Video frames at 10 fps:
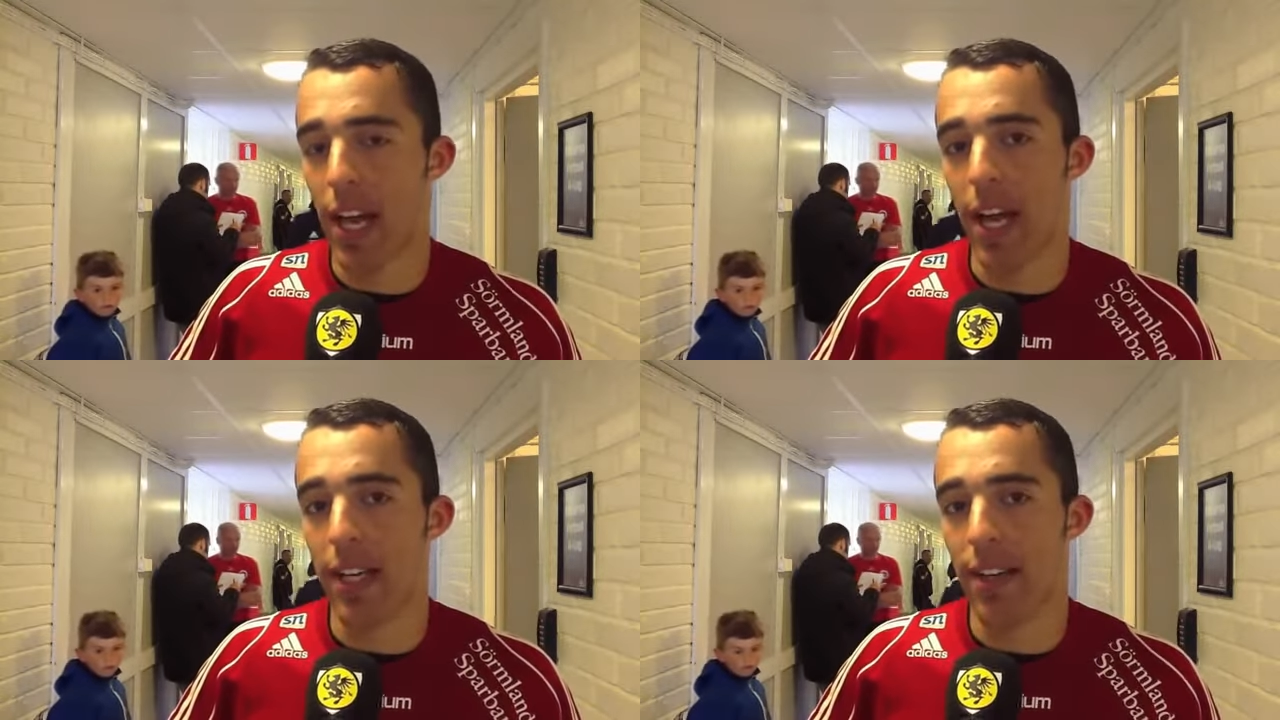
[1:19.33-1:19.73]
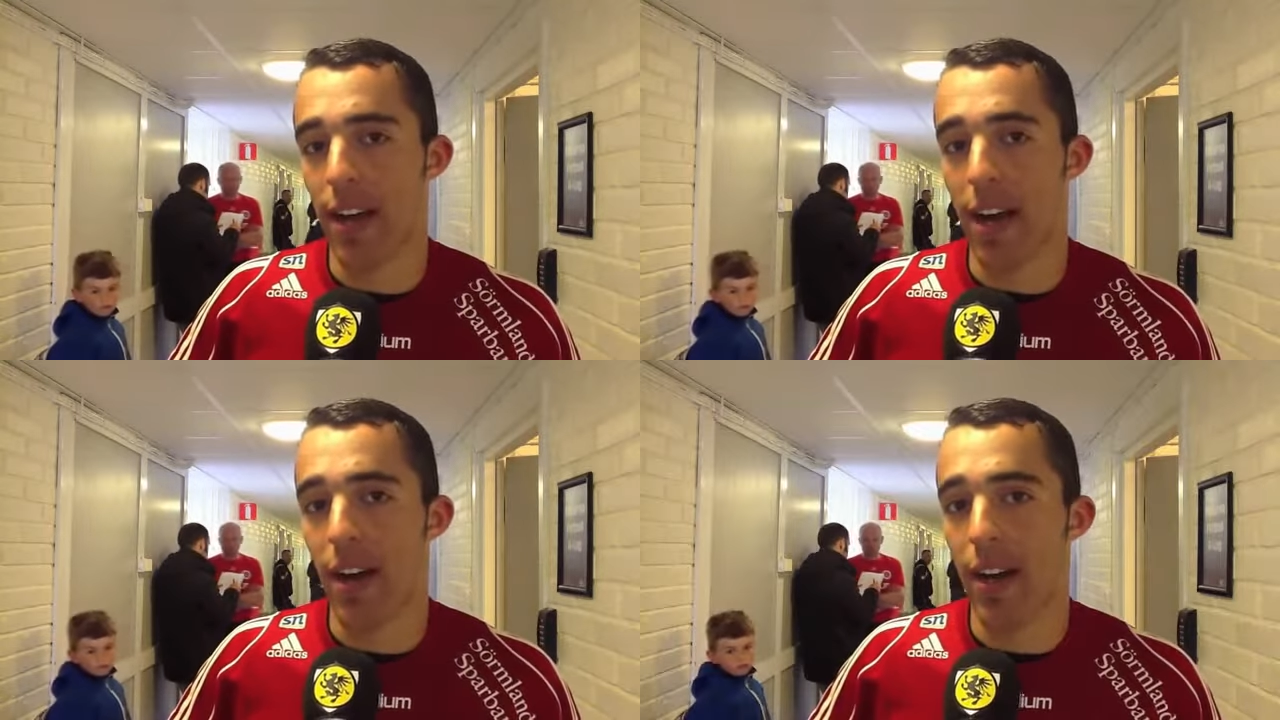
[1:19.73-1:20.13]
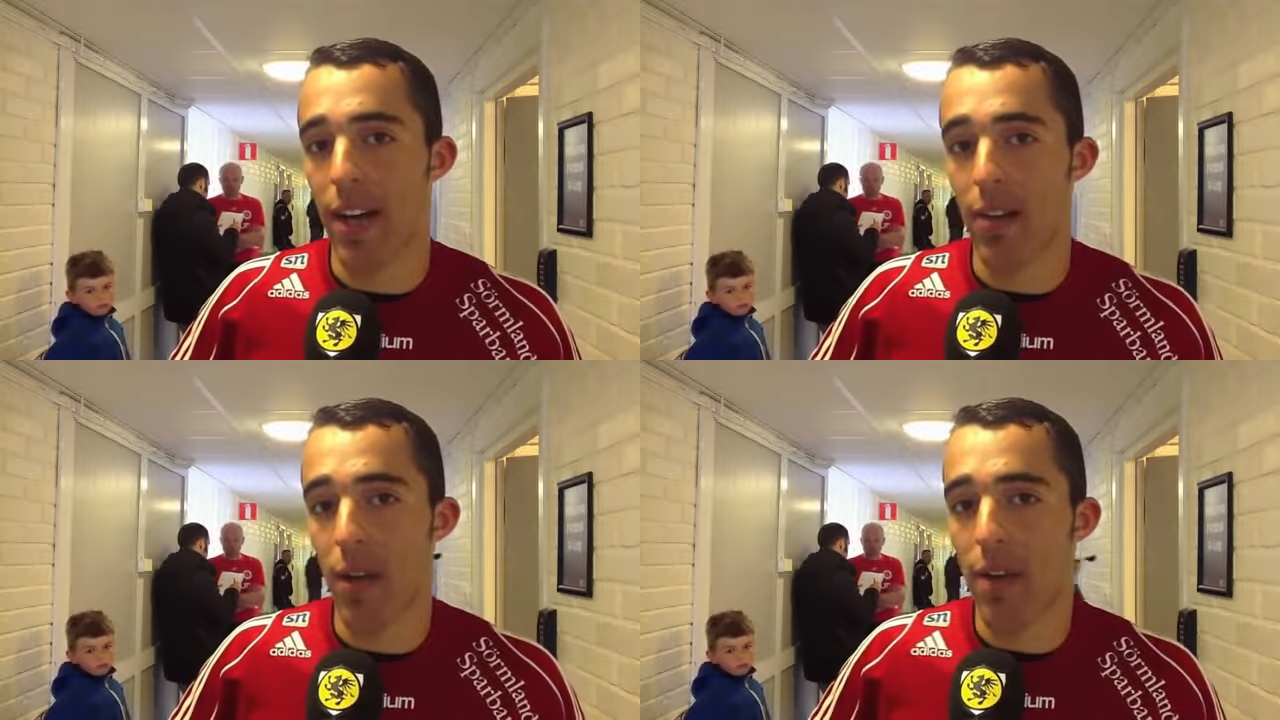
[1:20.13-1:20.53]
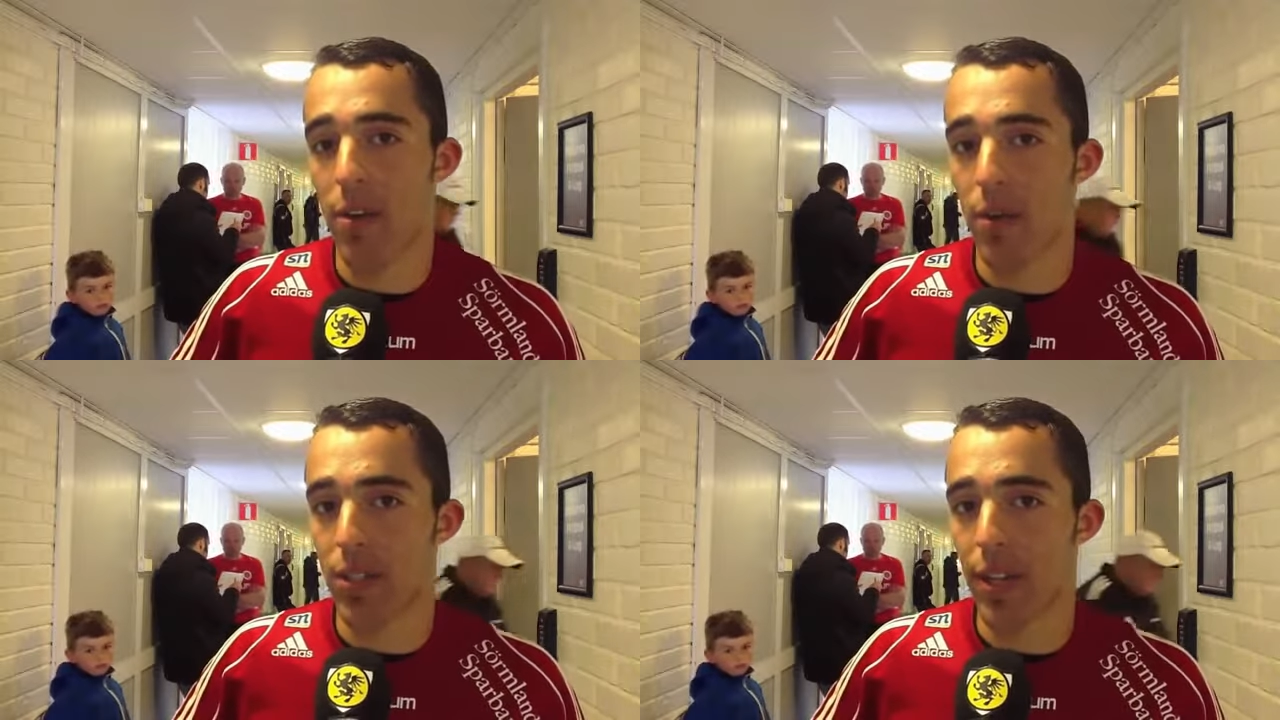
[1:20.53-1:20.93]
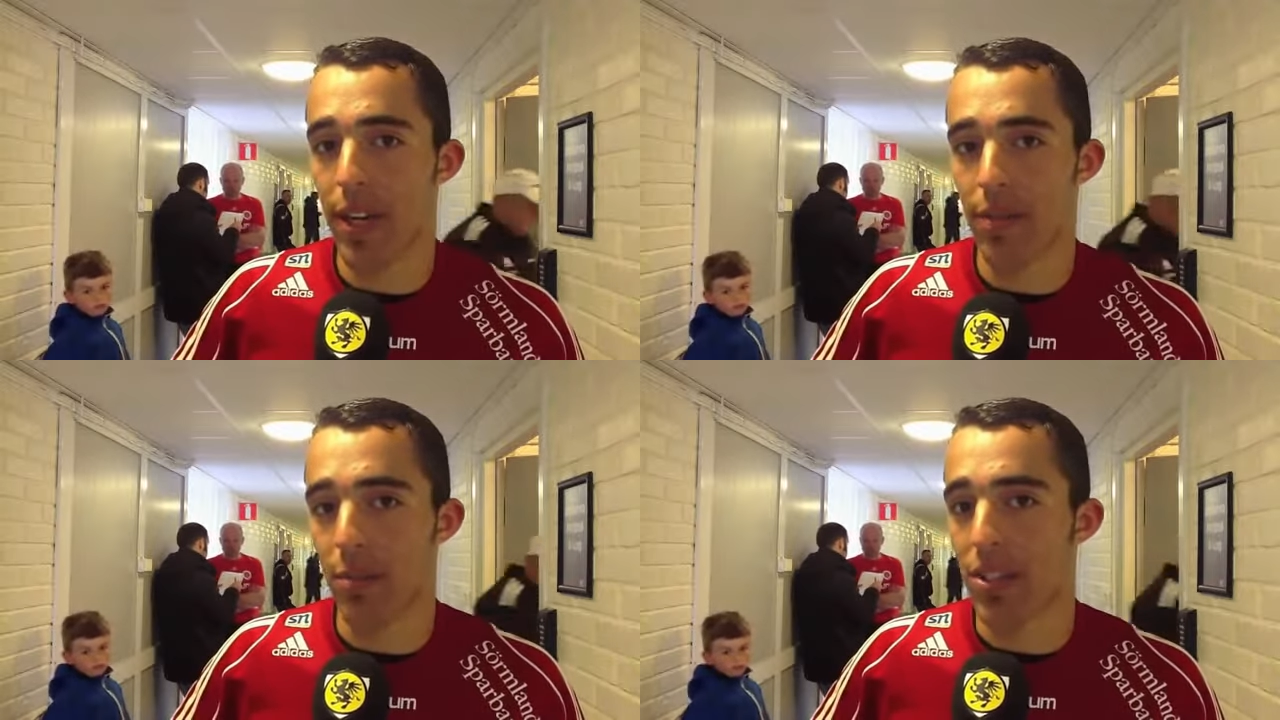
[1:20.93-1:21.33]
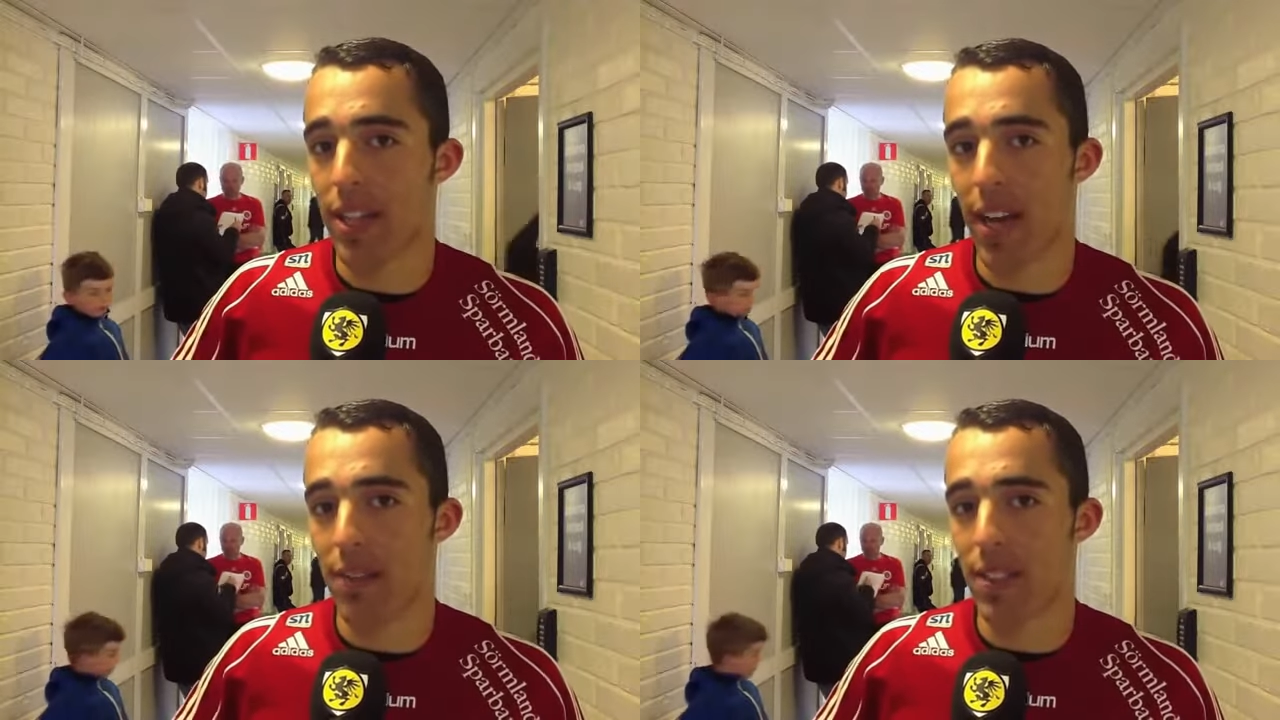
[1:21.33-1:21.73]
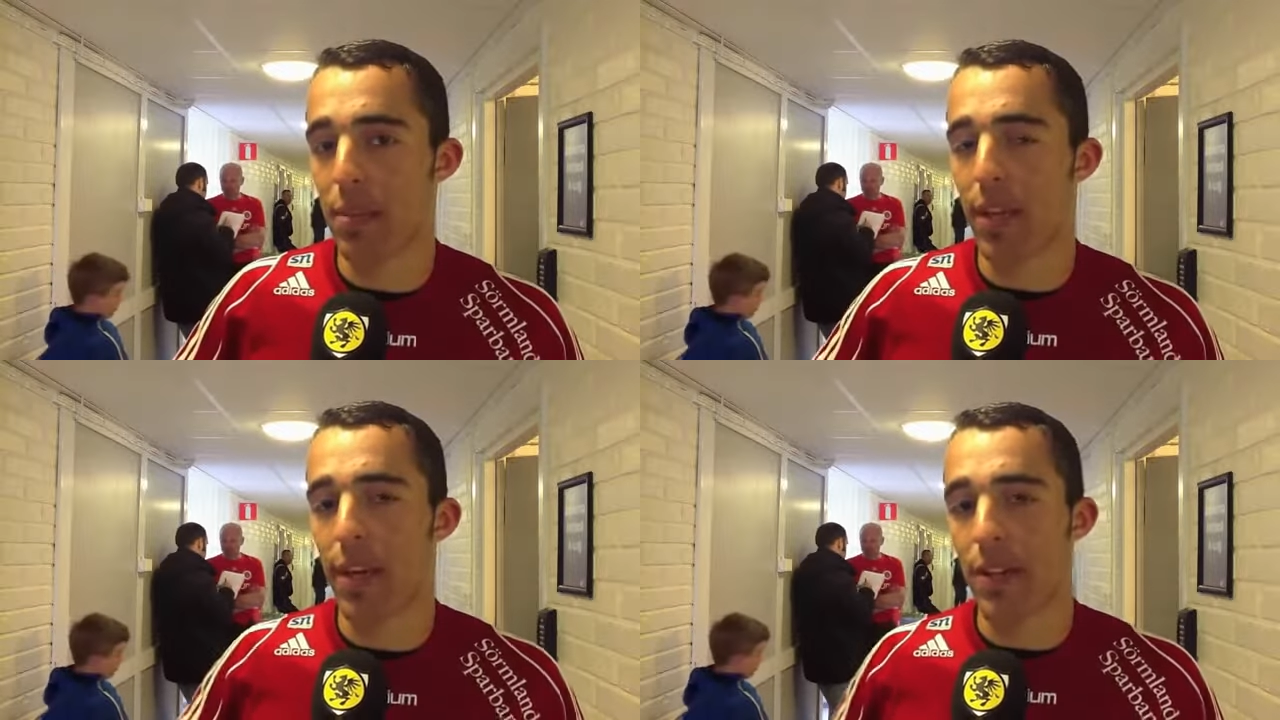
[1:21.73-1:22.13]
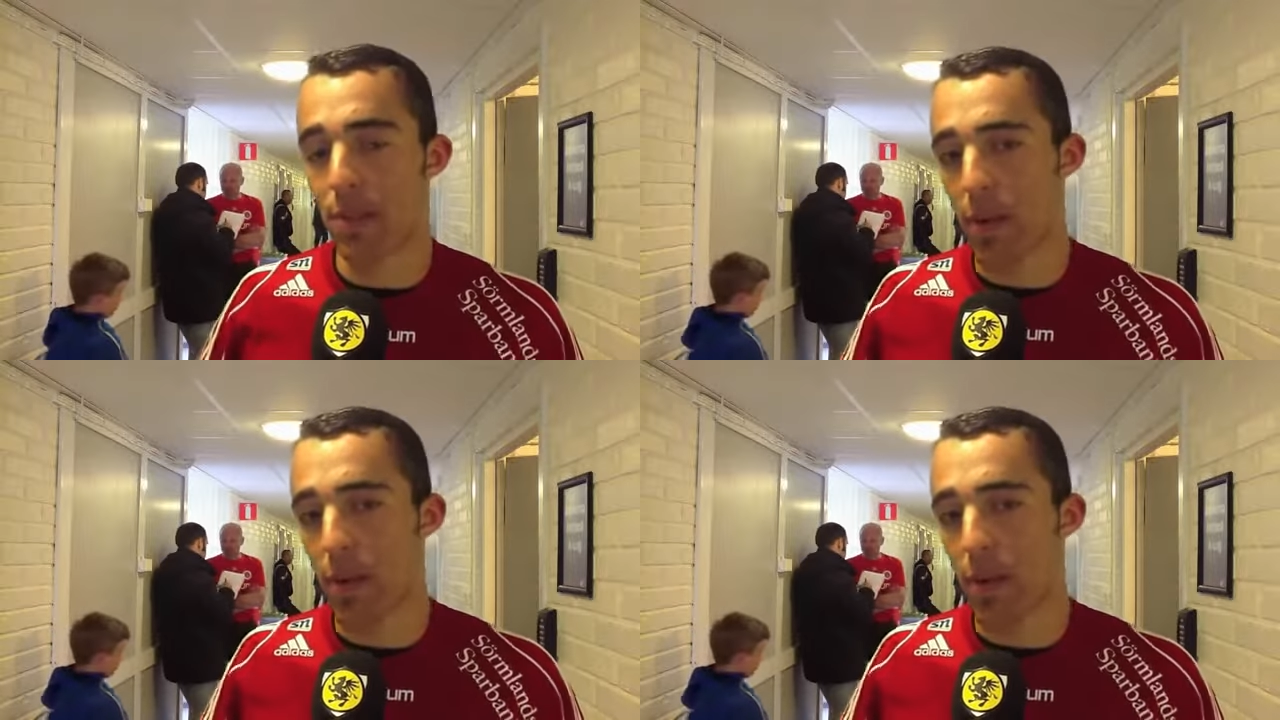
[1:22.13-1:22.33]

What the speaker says: and everyone's great, from the staff to the players.